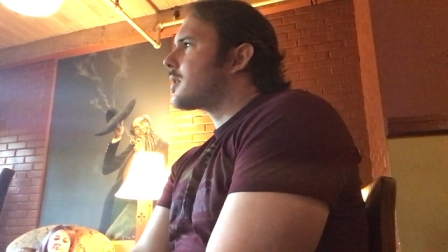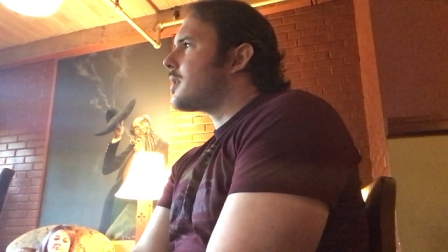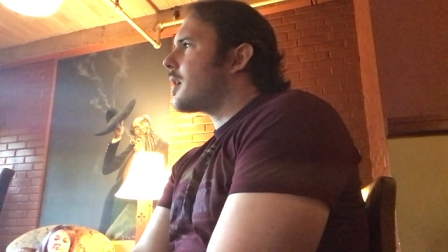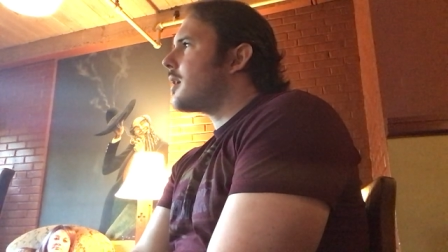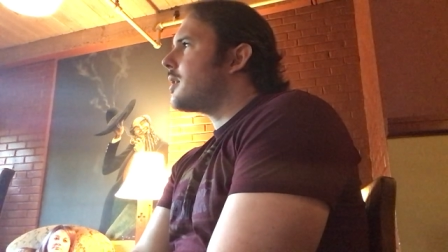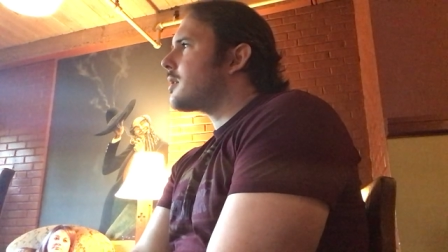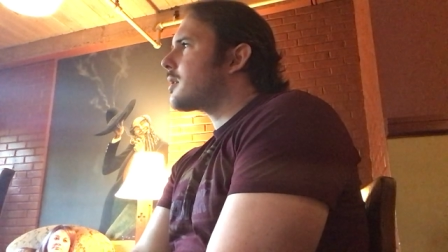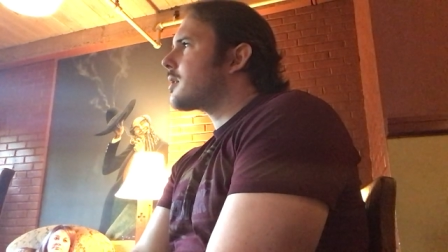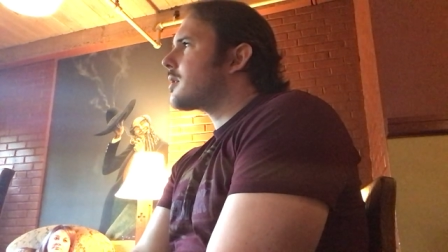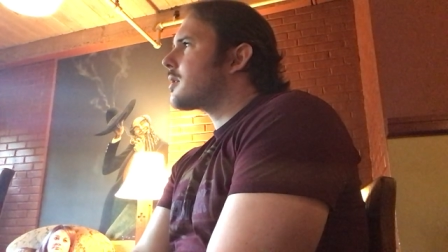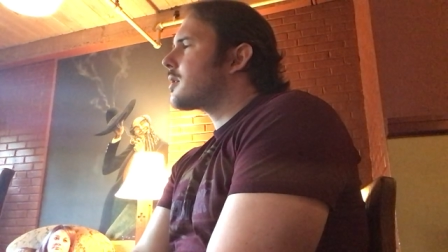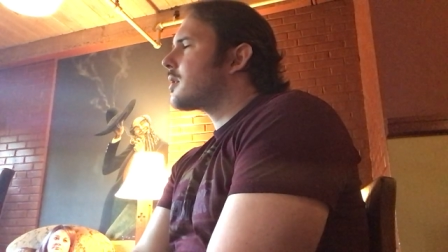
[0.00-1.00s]
tonight,
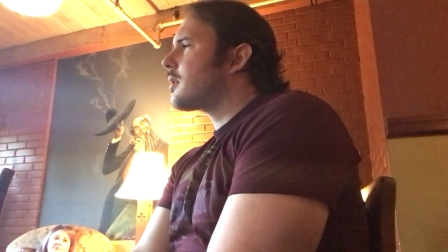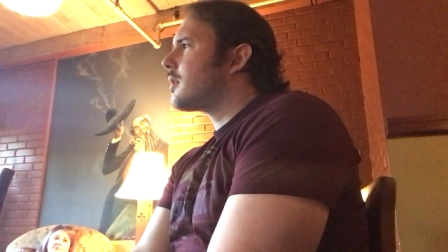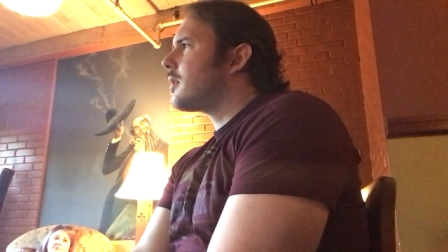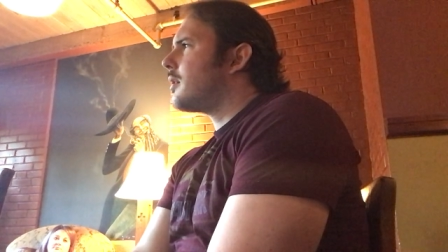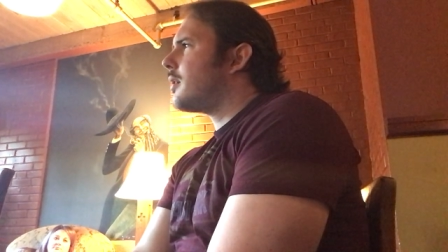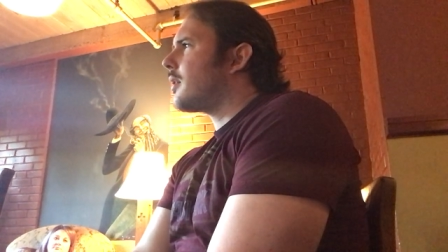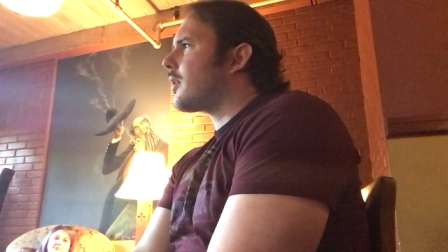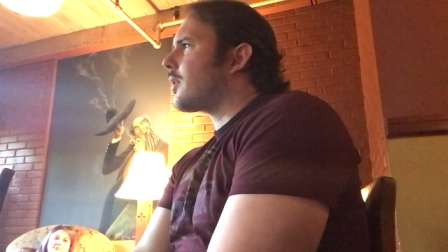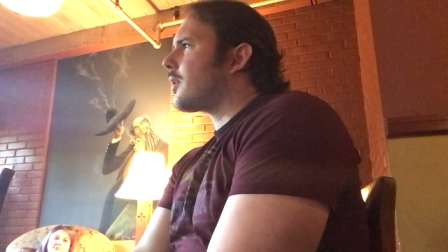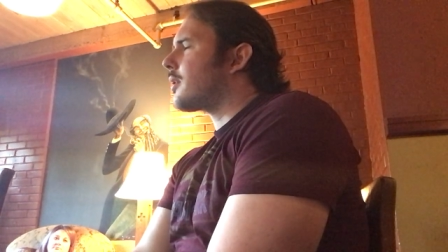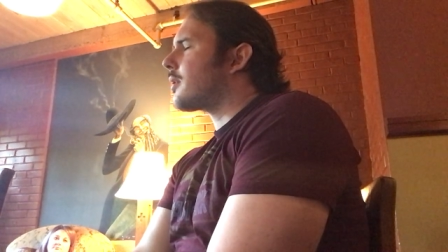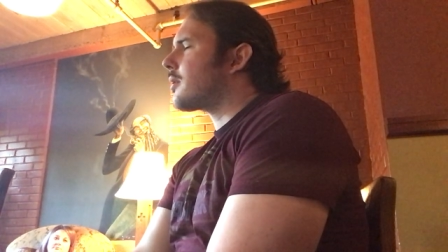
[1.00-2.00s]

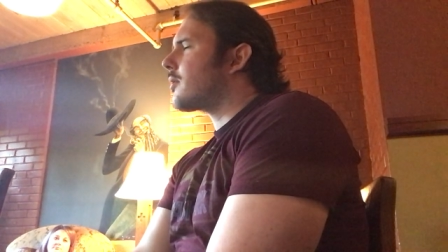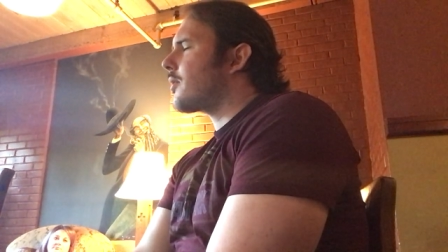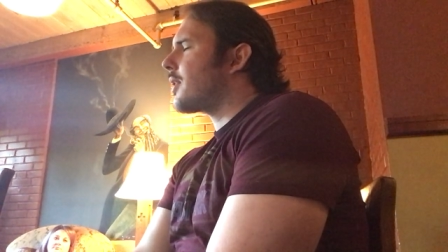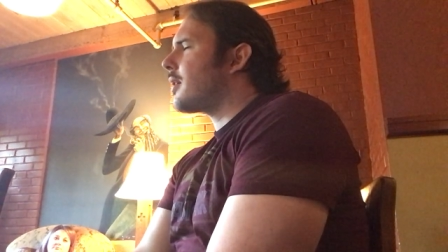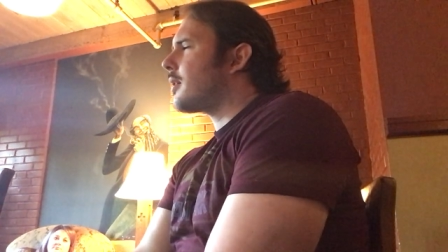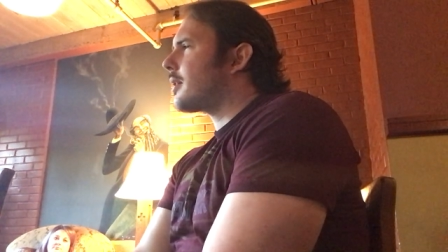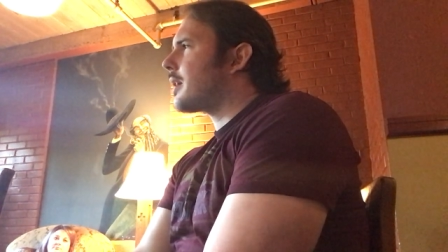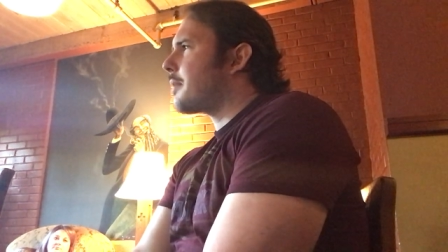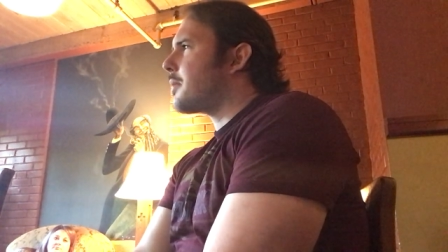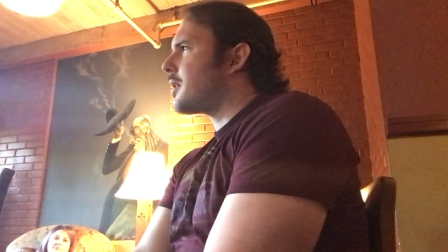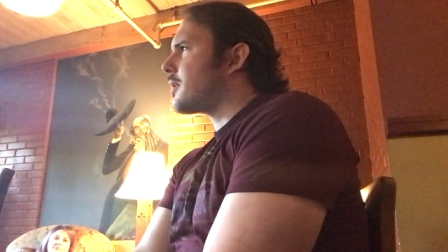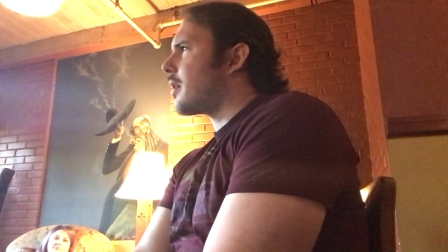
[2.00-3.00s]
the thing God
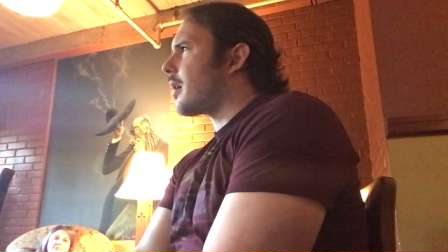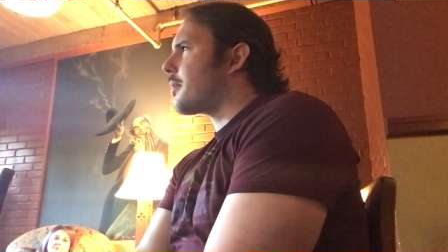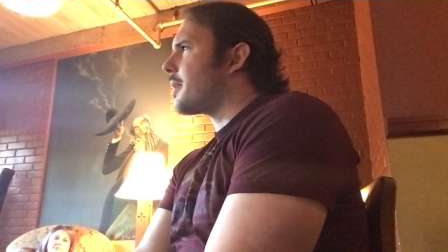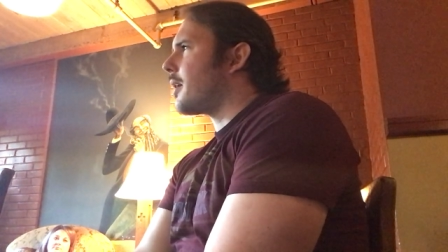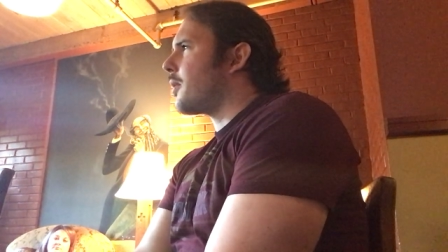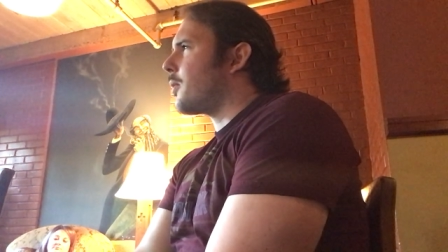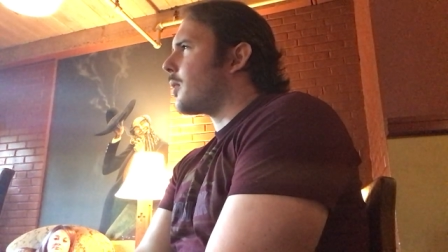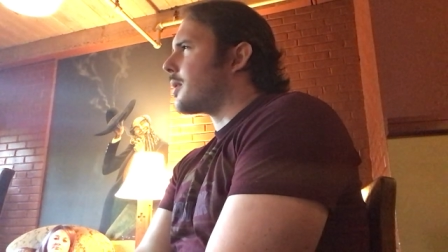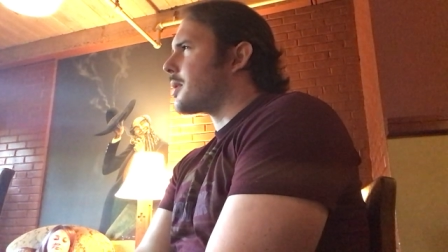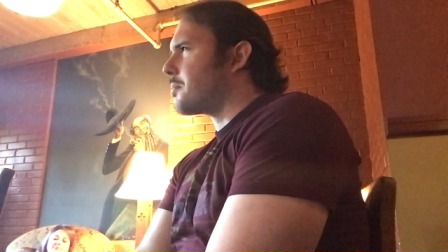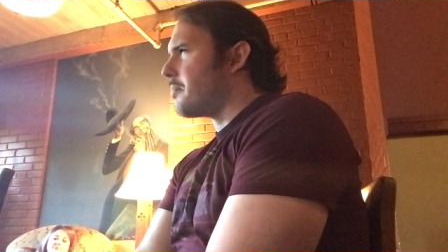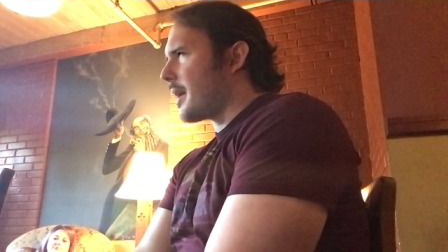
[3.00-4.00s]
gave me to talk about
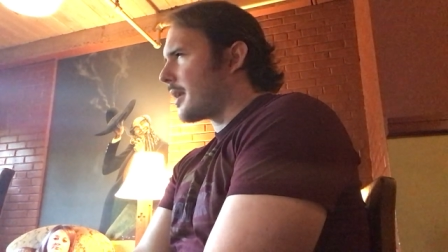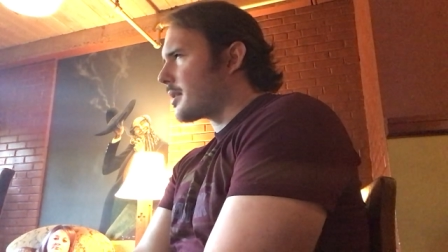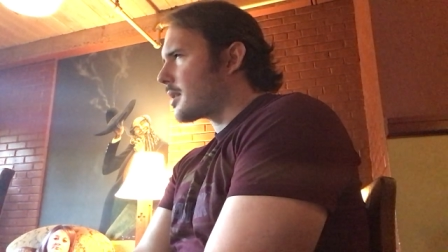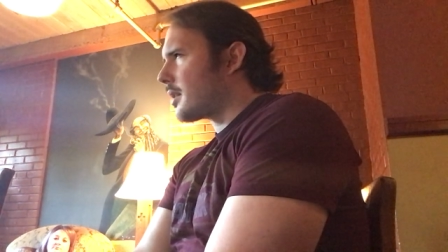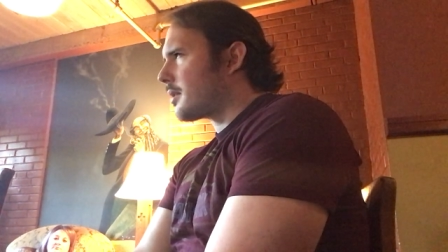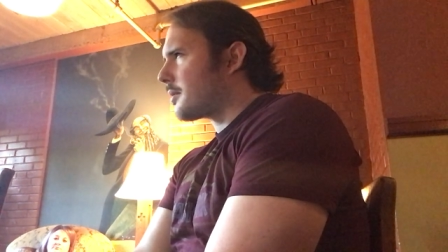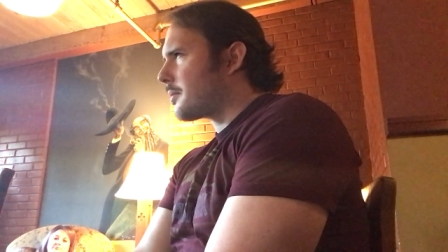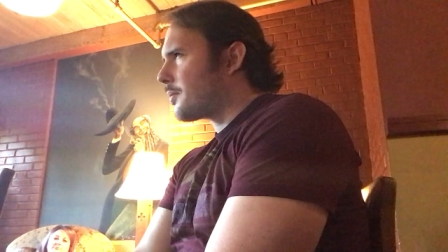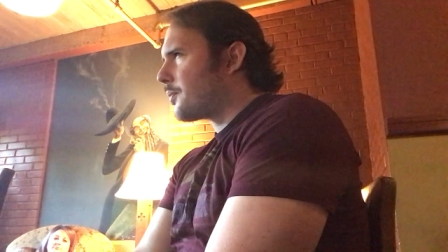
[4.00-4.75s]
was medicine,